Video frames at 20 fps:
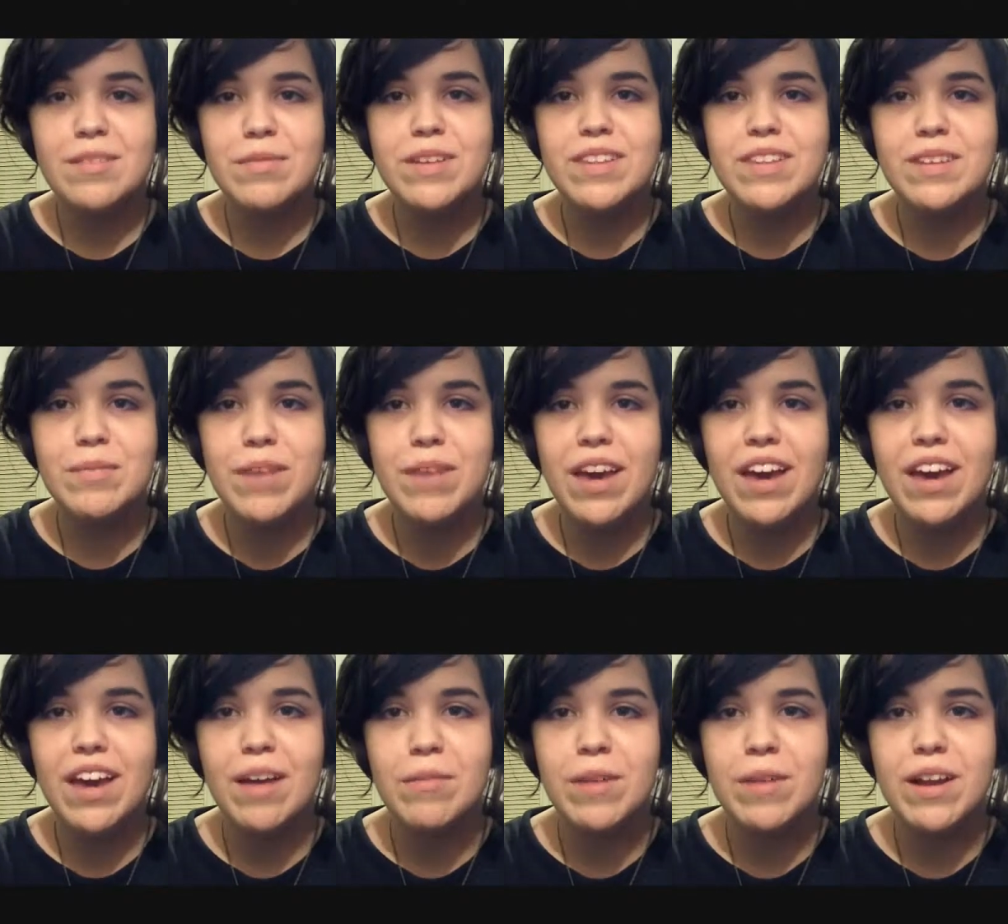it's Missy
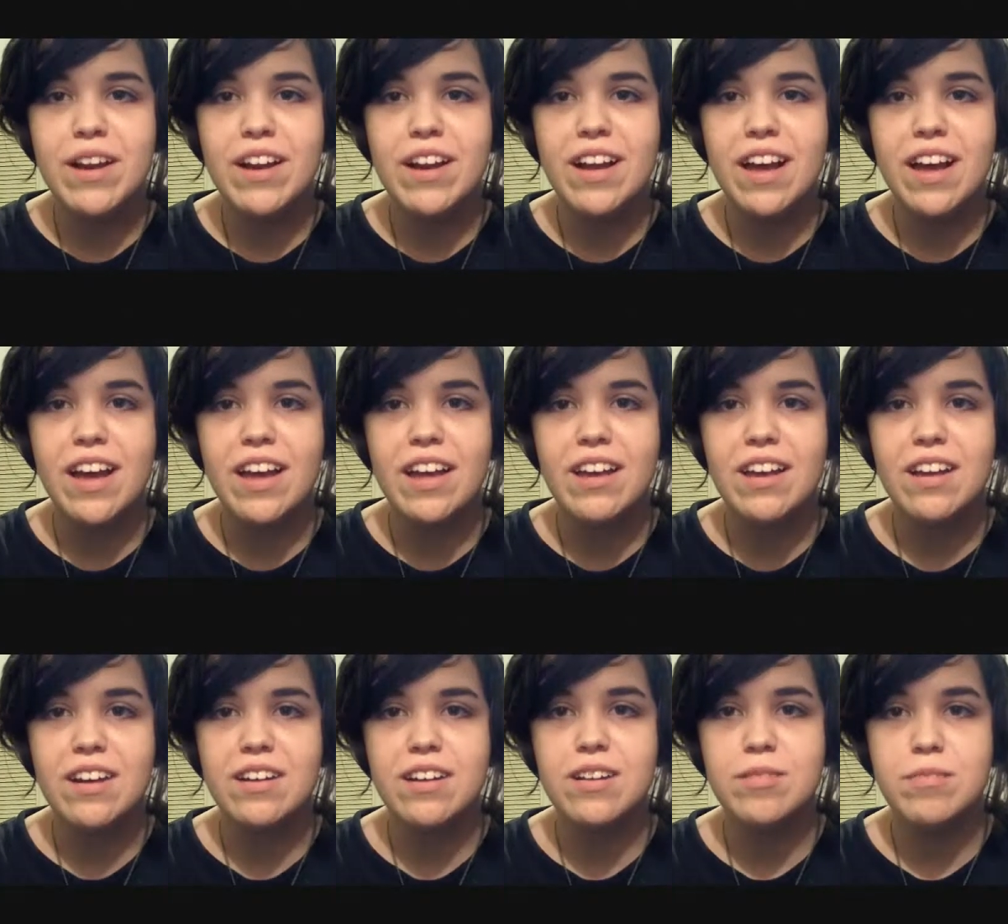Mayhem here
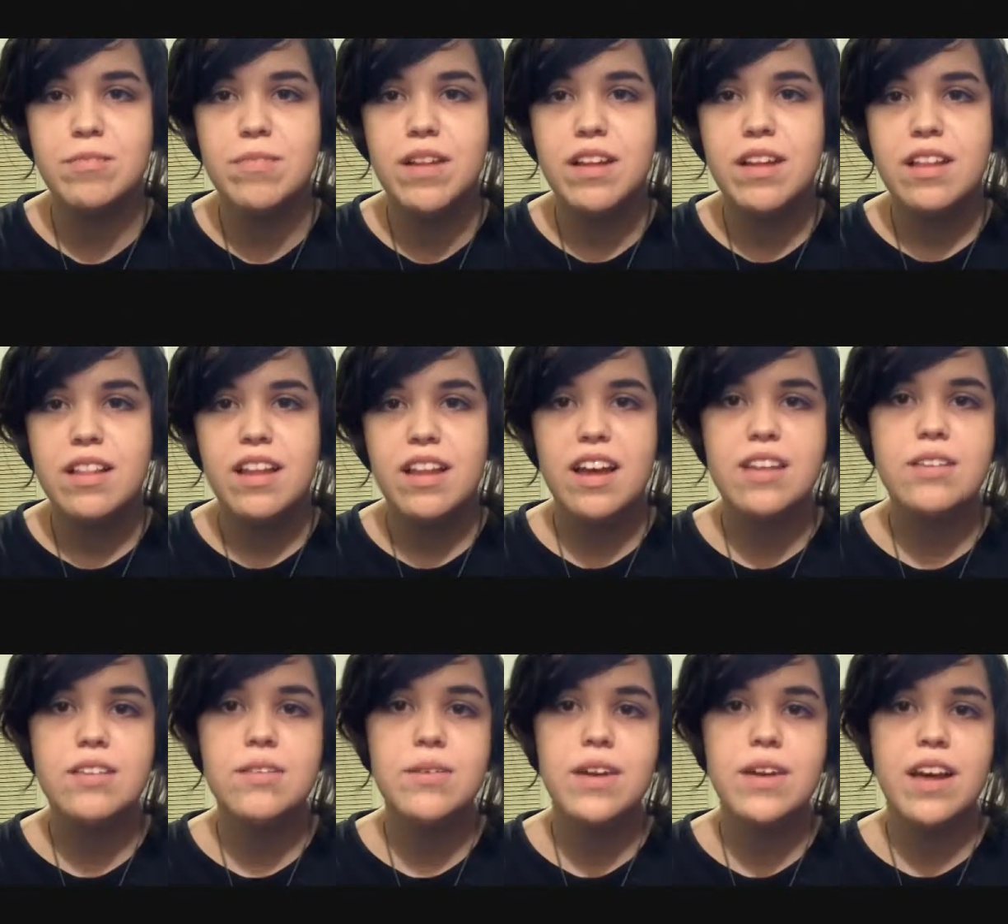again.
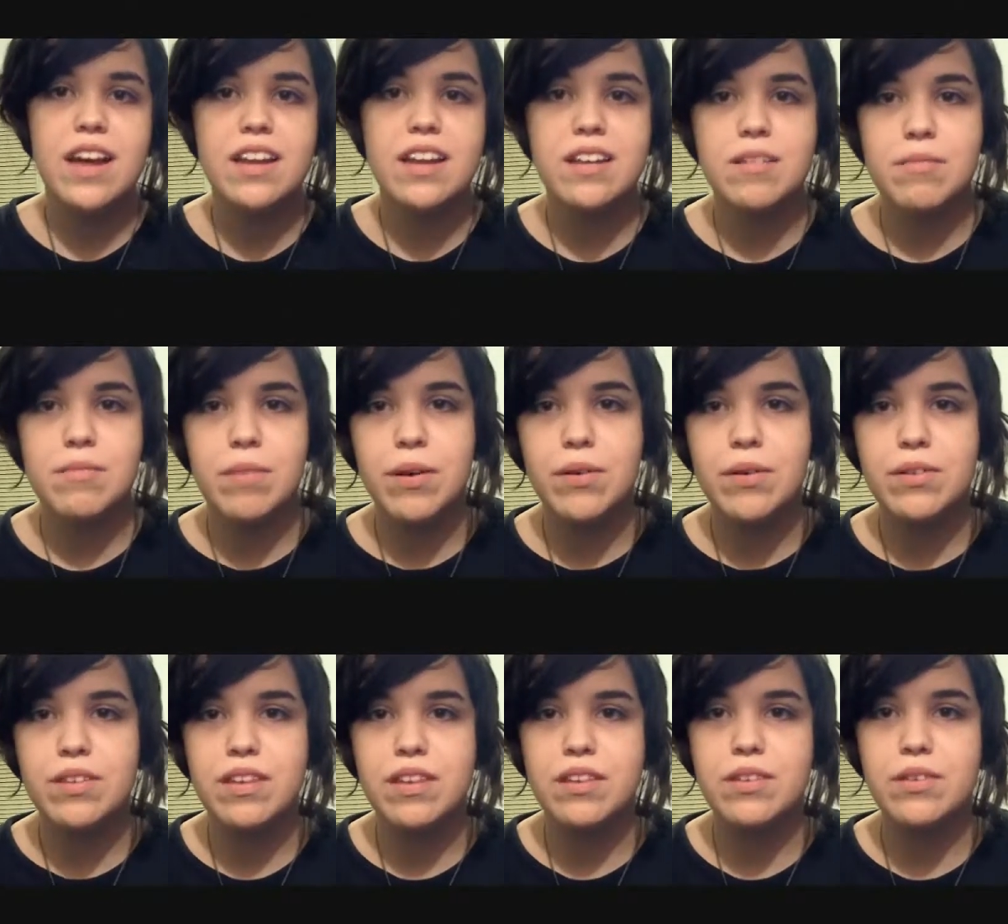Last week I didn't
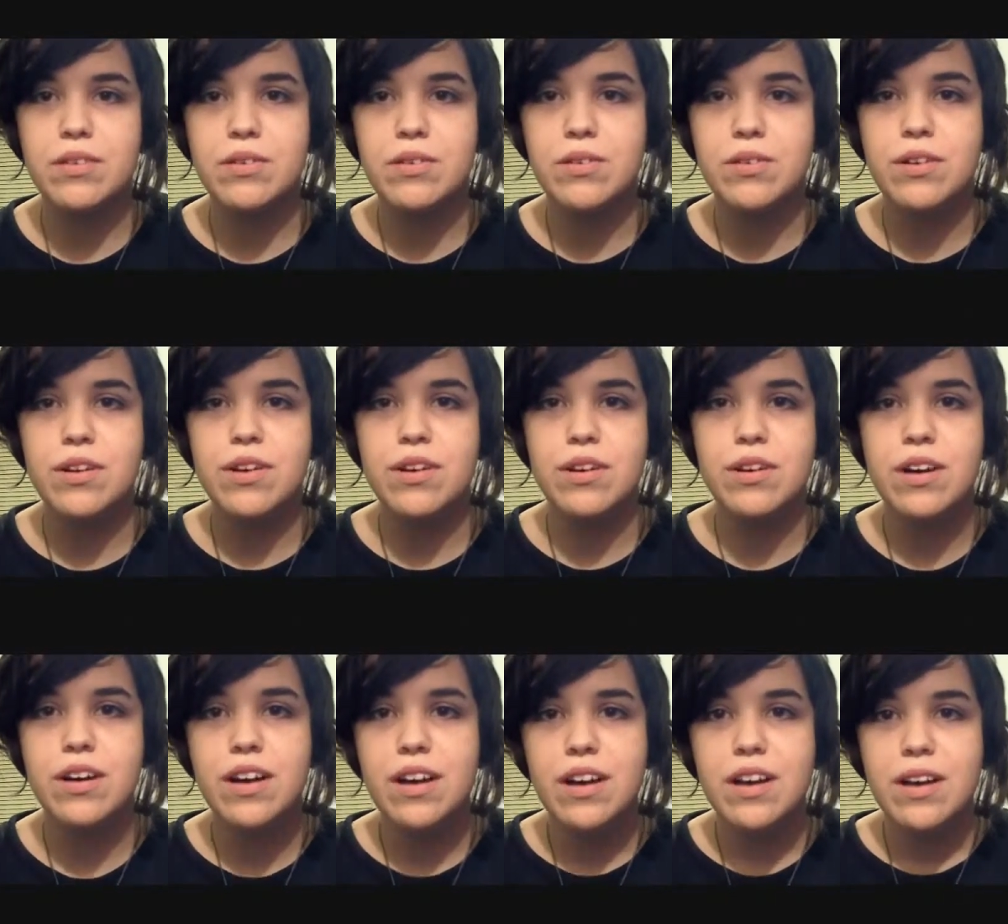post a
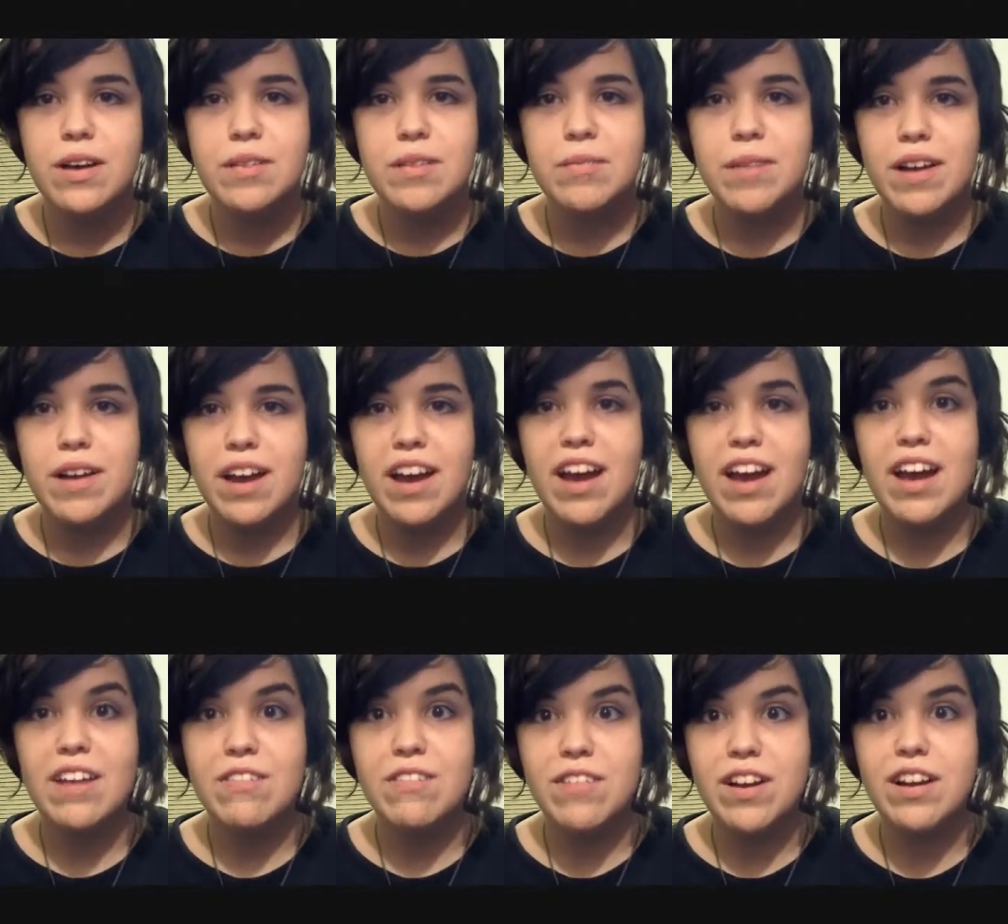tutorial, but I
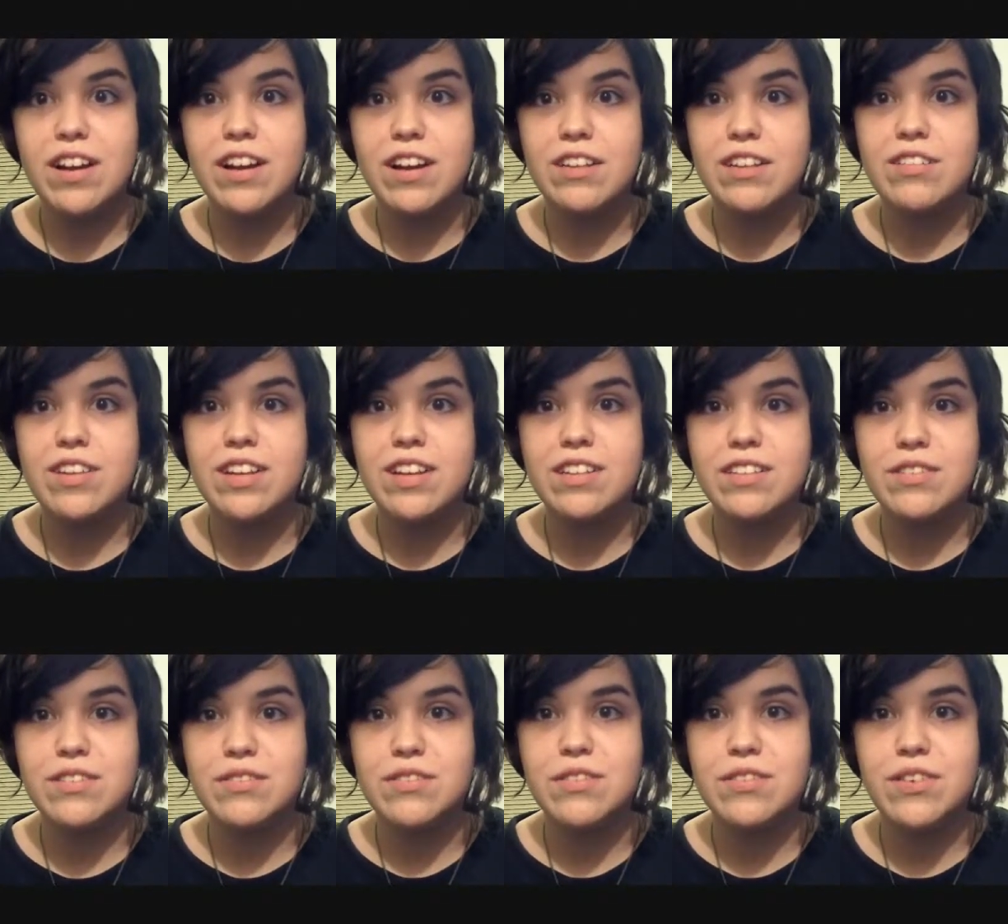had very good
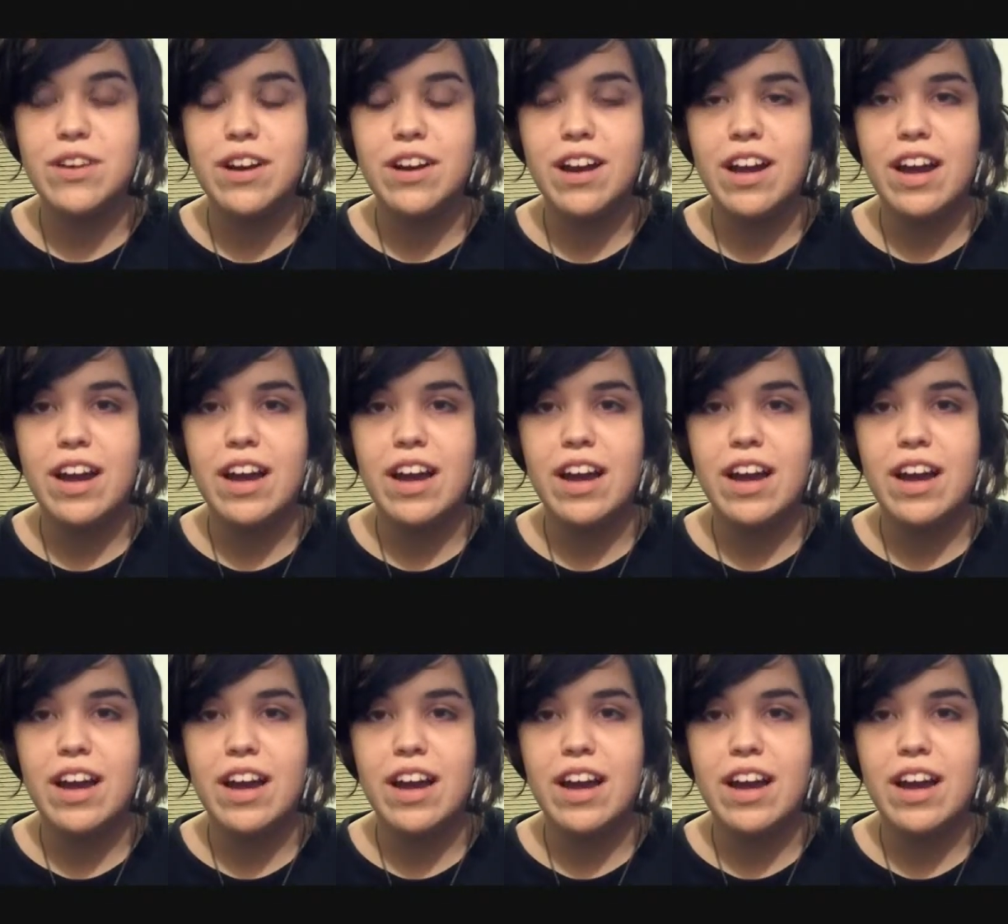reason for it.